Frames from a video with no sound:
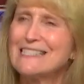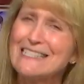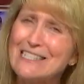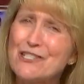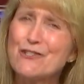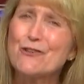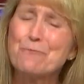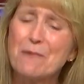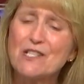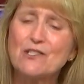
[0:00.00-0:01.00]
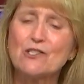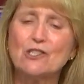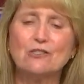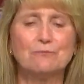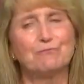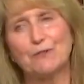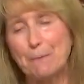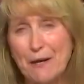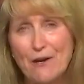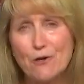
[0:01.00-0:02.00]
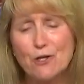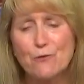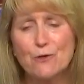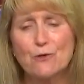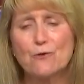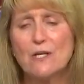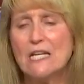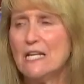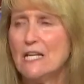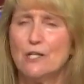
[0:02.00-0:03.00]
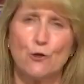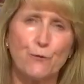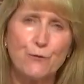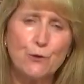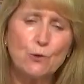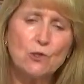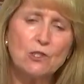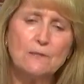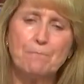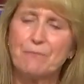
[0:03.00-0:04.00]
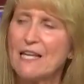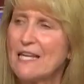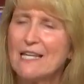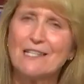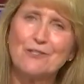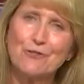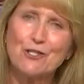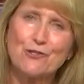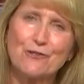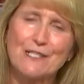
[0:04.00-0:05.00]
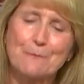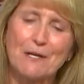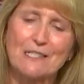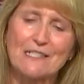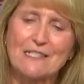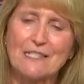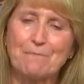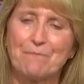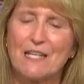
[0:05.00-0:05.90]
is your muscle repair crew, your fuel, and your insurance policy.